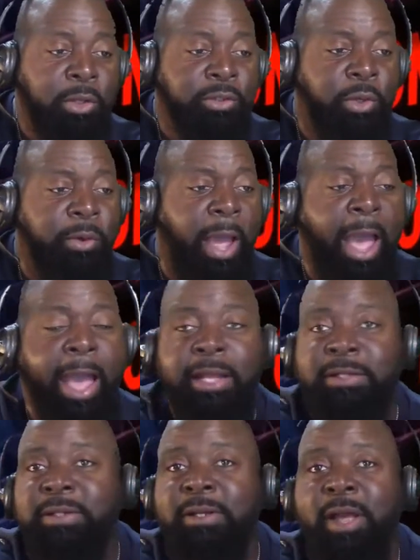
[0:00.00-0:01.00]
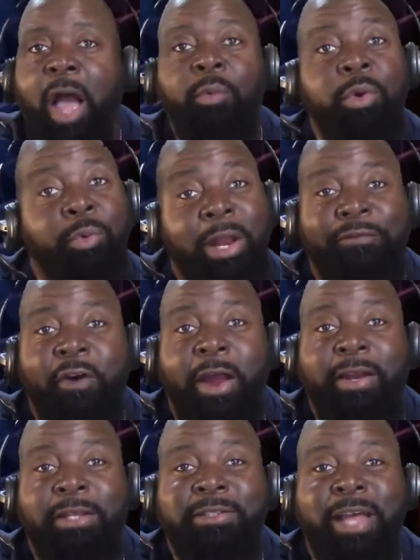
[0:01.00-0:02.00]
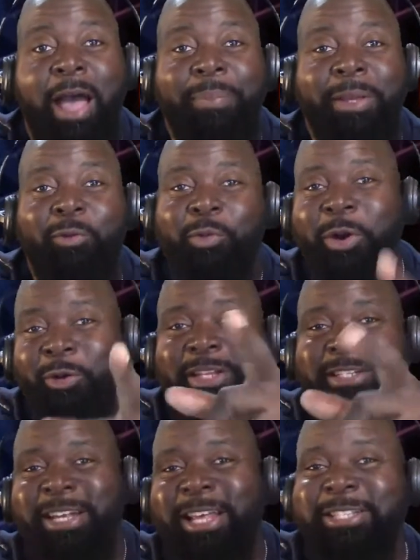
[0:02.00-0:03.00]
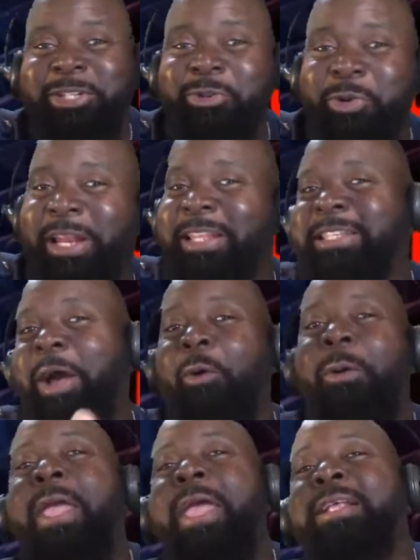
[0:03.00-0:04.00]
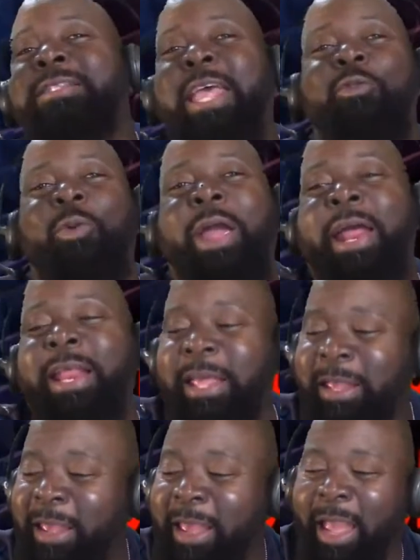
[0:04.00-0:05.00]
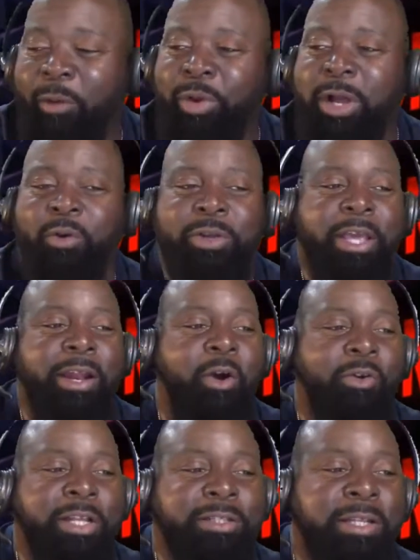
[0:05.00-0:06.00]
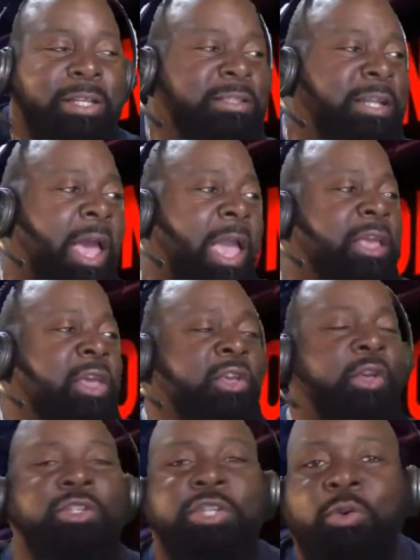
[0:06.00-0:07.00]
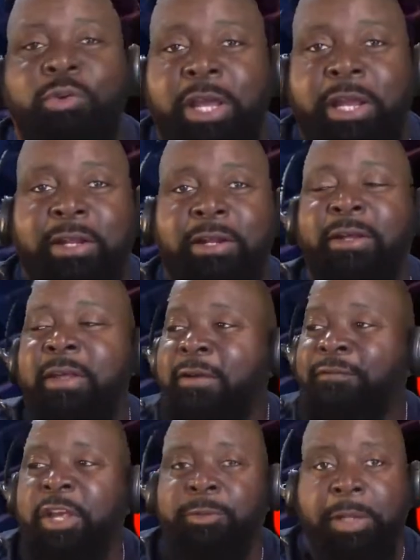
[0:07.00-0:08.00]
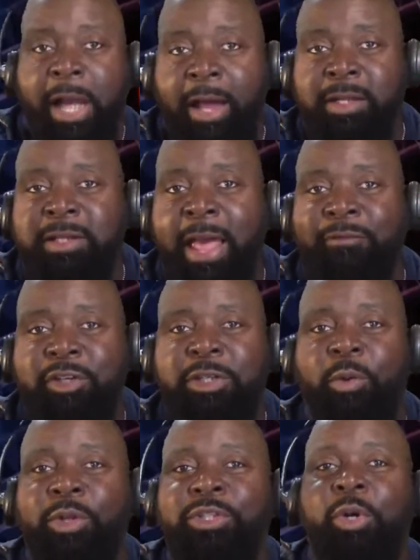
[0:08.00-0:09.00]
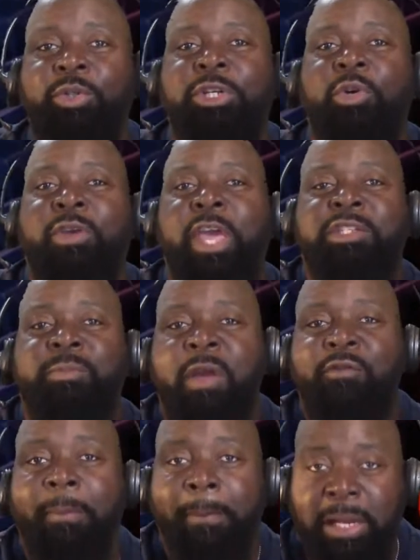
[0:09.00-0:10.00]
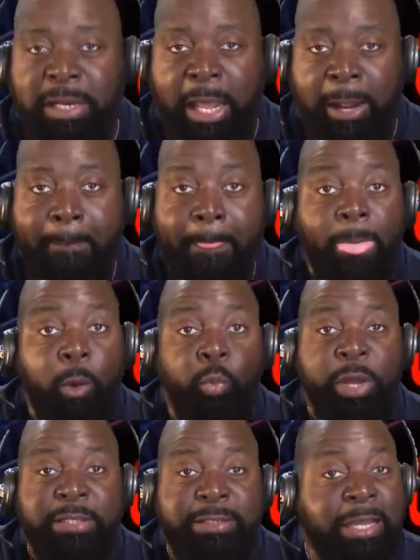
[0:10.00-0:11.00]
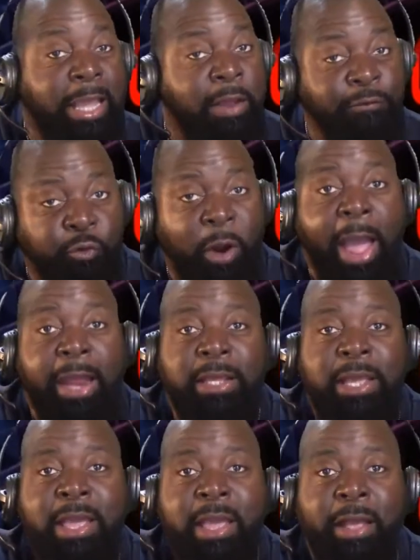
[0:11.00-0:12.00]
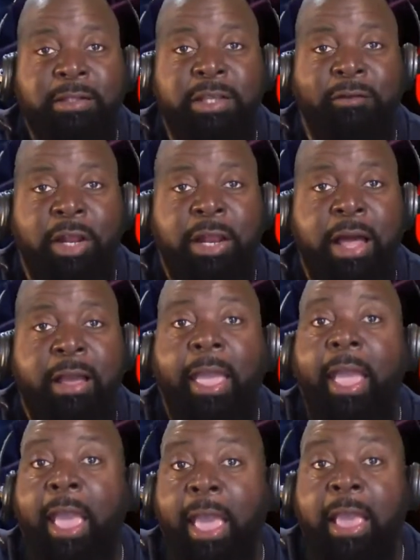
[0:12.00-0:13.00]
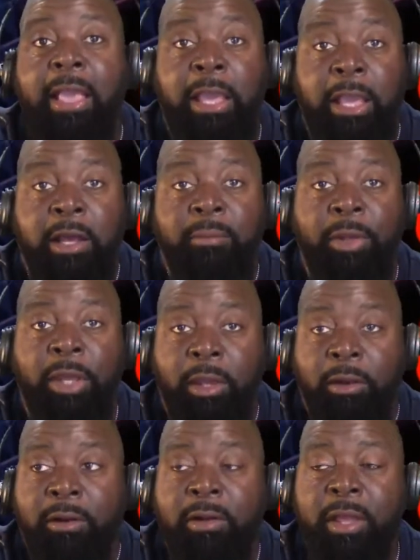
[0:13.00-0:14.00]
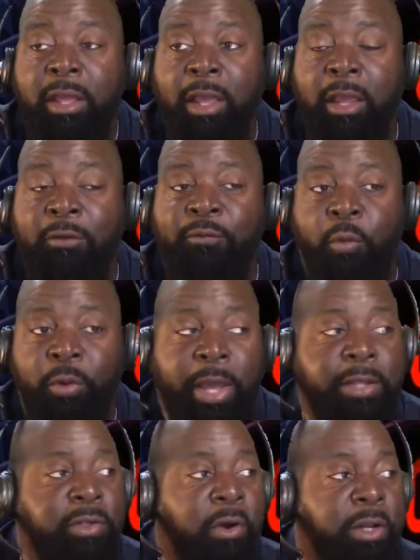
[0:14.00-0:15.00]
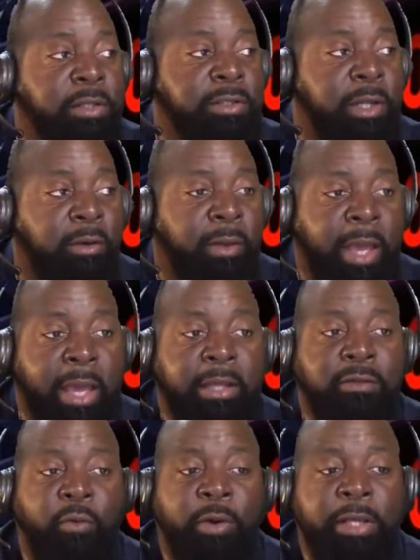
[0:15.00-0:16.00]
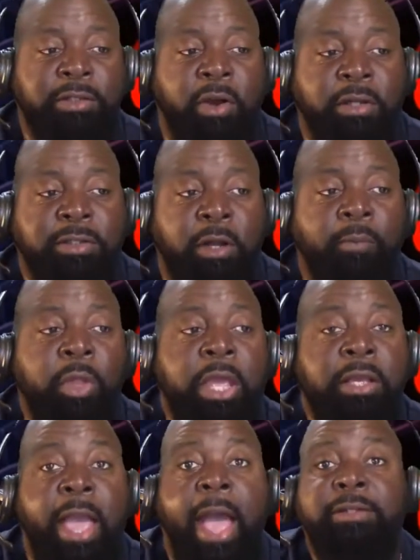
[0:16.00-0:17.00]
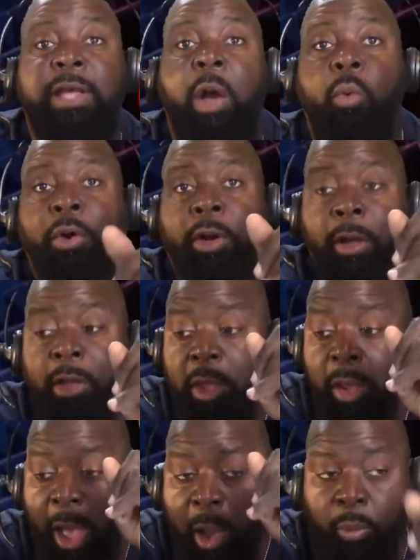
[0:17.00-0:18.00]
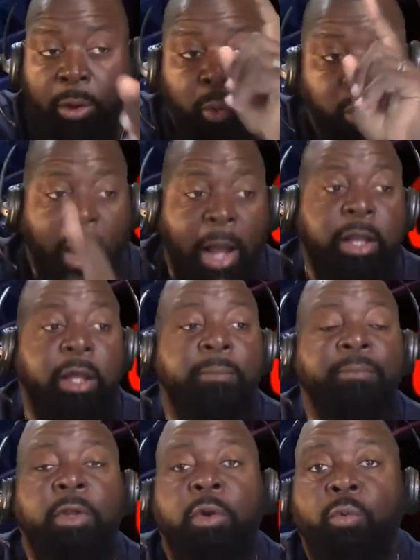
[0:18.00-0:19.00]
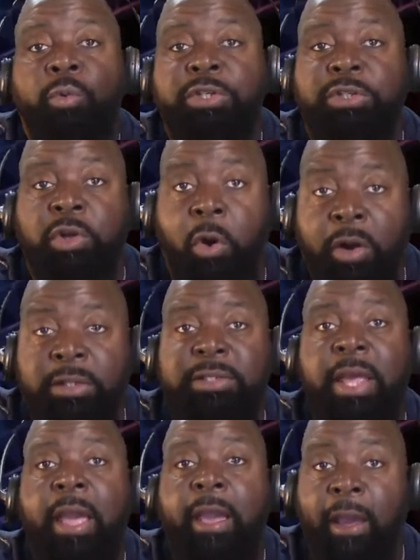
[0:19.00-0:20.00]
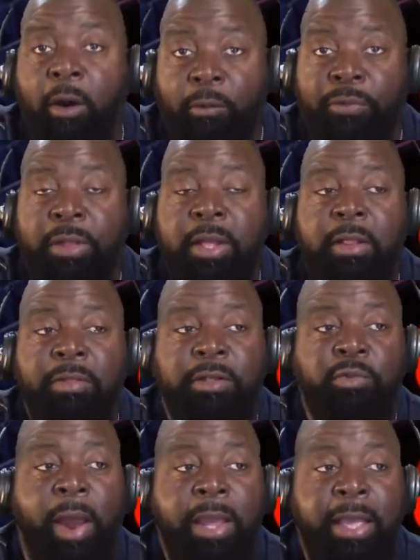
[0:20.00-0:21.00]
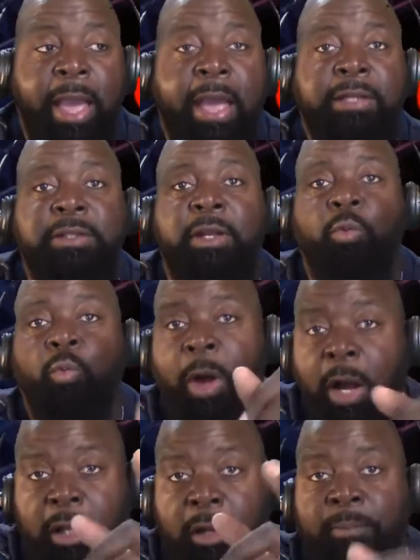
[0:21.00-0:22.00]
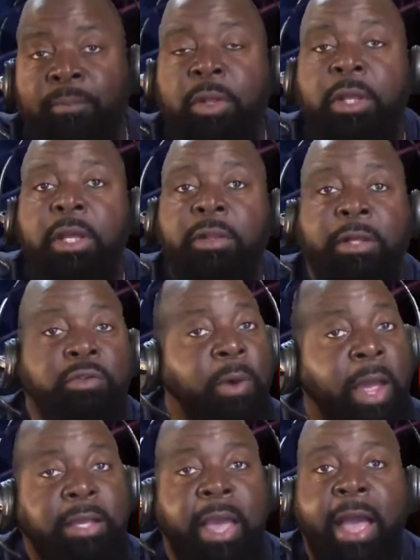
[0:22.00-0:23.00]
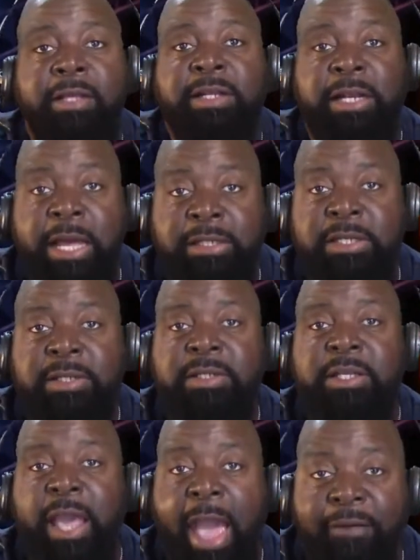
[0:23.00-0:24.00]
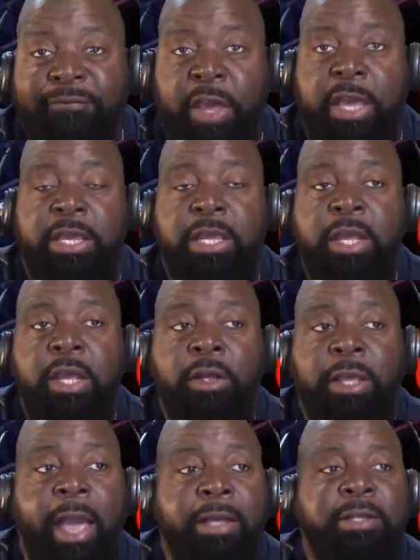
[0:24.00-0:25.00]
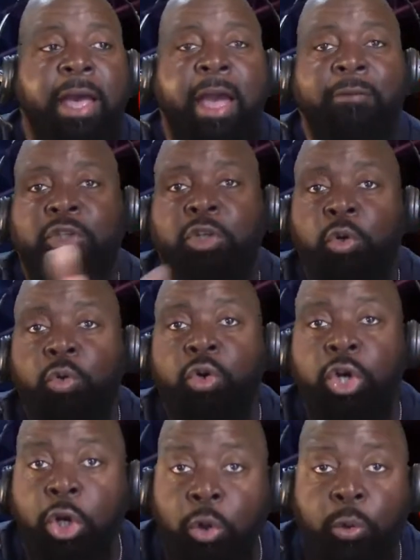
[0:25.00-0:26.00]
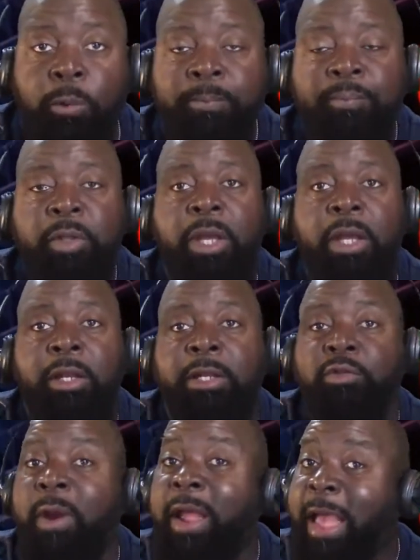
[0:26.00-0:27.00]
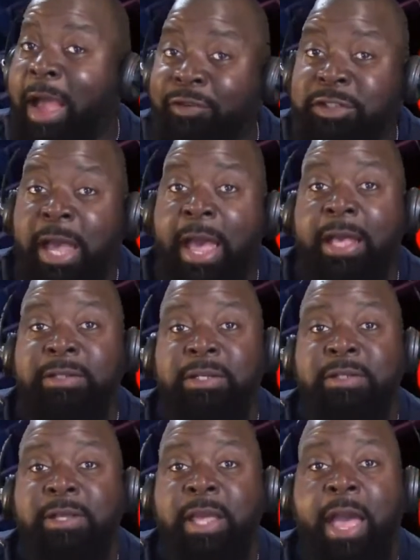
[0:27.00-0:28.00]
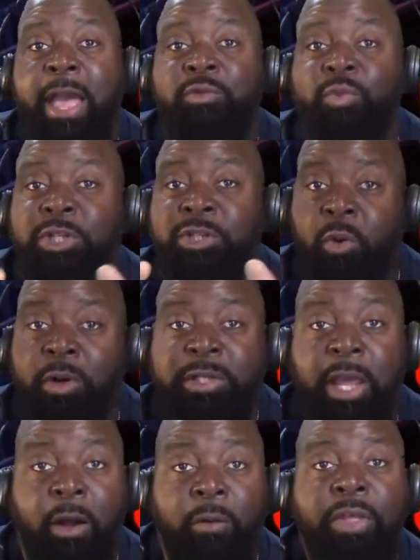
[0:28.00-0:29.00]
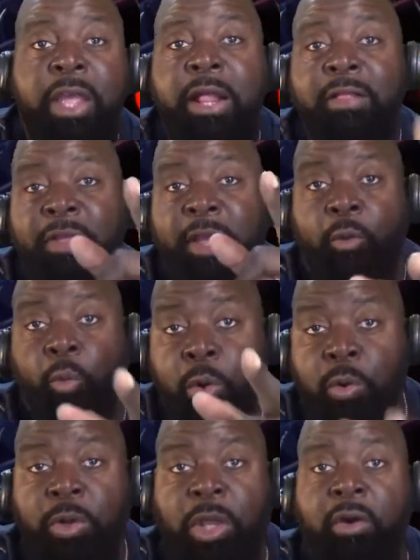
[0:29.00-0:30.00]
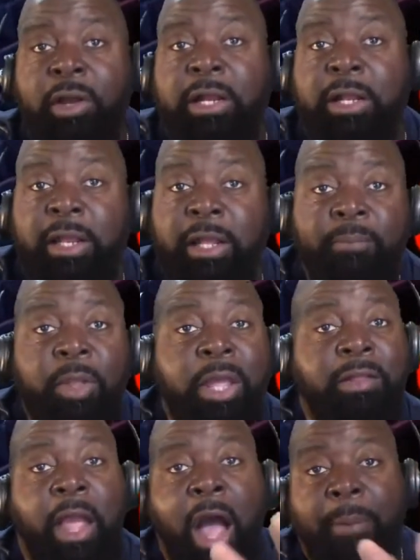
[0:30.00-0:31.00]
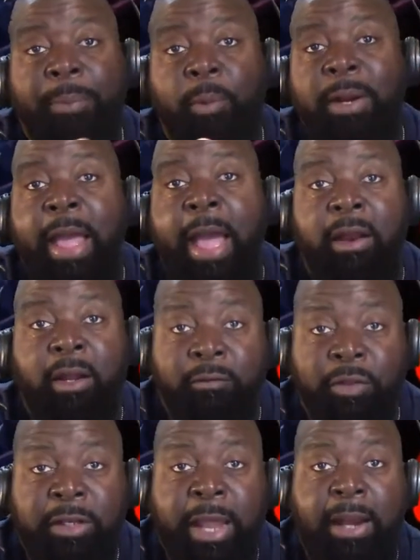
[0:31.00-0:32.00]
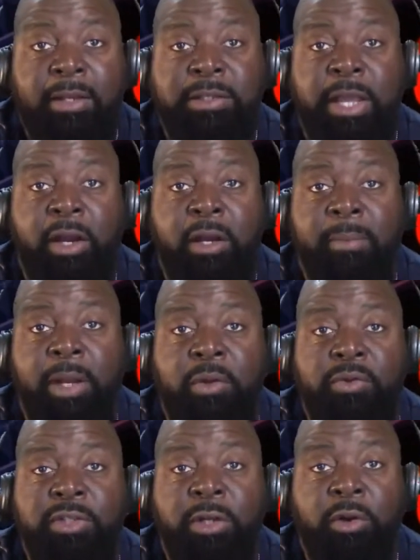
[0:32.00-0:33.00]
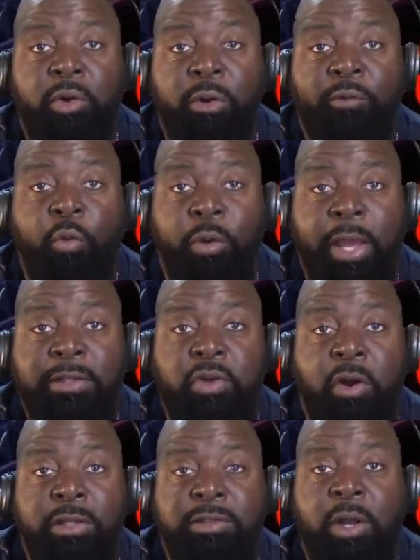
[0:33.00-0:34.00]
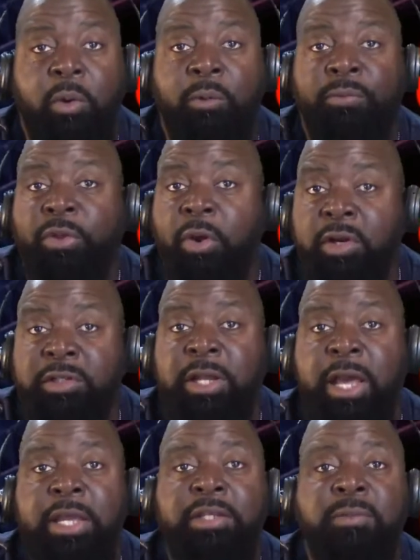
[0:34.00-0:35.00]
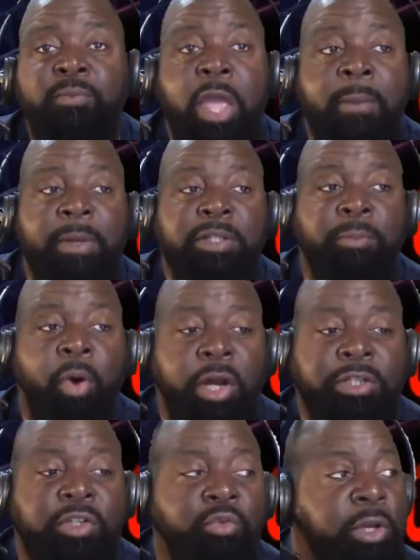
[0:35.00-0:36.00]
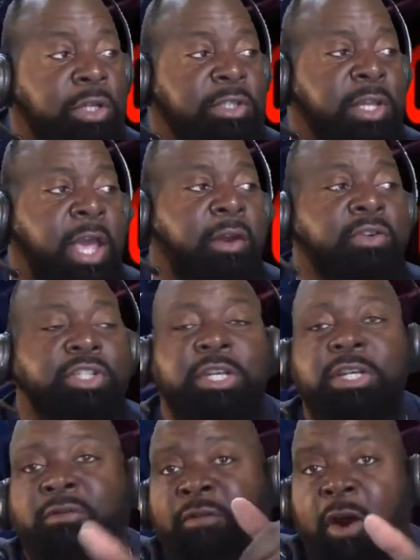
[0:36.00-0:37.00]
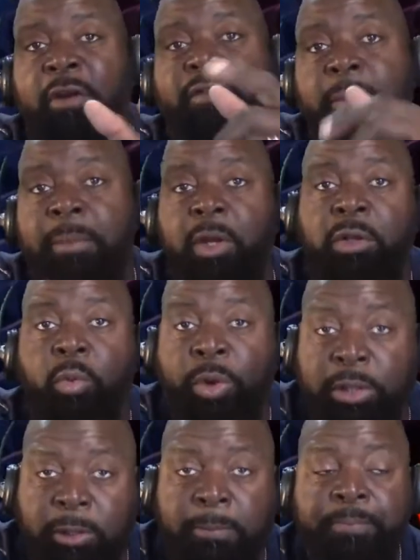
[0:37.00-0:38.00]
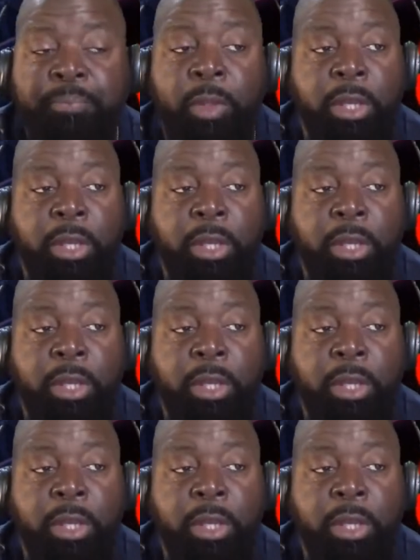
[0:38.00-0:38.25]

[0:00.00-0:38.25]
So guys, are we ready for our next topic? We're going to get a chance to do it. Let's go. Say ready, and we're going to get on into this thing. You're tuned in to Facebook College Live Show, The Joe Show. Catch me every Monday, Wednesday, and Friday at 7 o'clock a.m. here in Fordyce, Arkansas, guys. Fordyce, Arkansas. Guys, I wanna welcome Restores Health. That's right, guys. And welcome, that's right, guys, Legends Cafe. Guys, I have two new advertisings, guys. Restores Health. They're a wound care clinic. They operate out of the Dallas County Medical Center here in Fordyce, Arkansas on Thursdays. Miss Margie Stringer Sanders, she's very familiar with them.